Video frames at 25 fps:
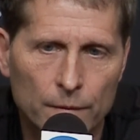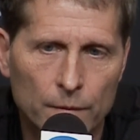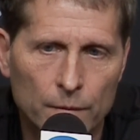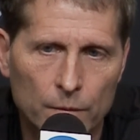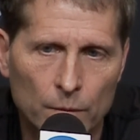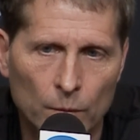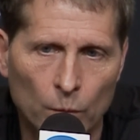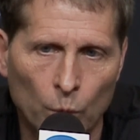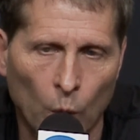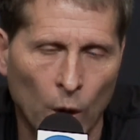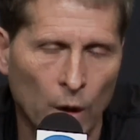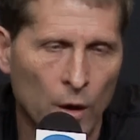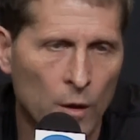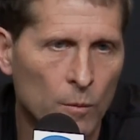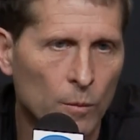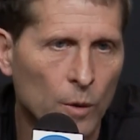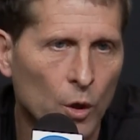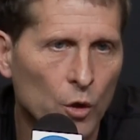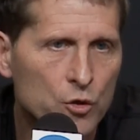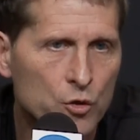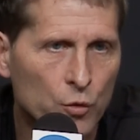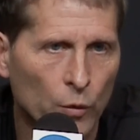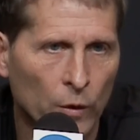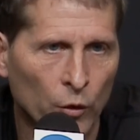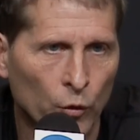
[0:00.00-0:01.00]
one of the
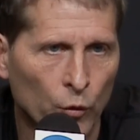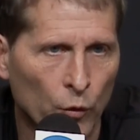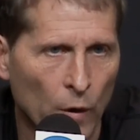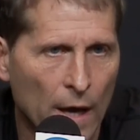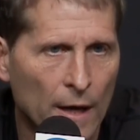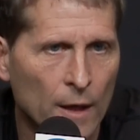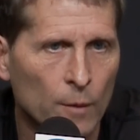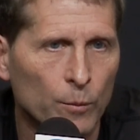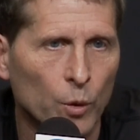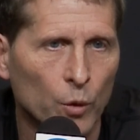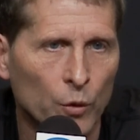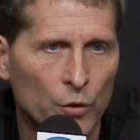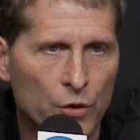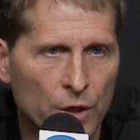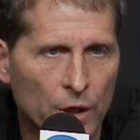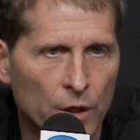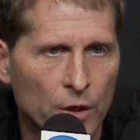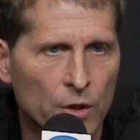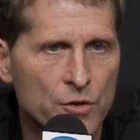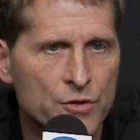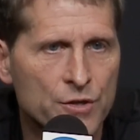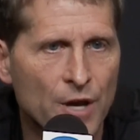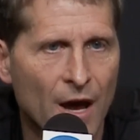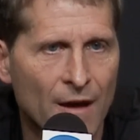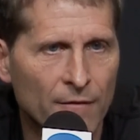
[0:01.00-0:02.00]
most regrettable
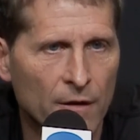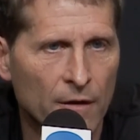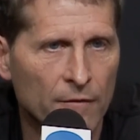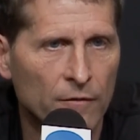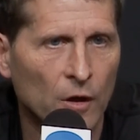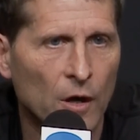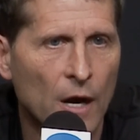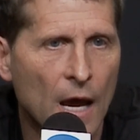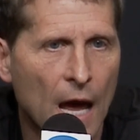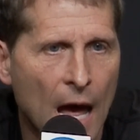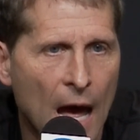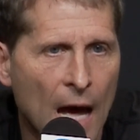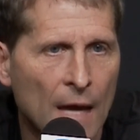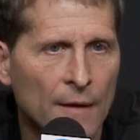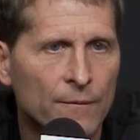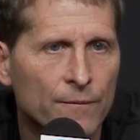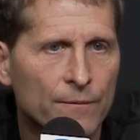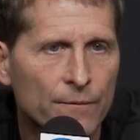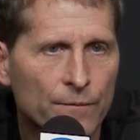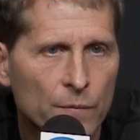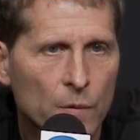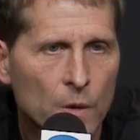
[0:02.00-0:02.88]
years I've ever had.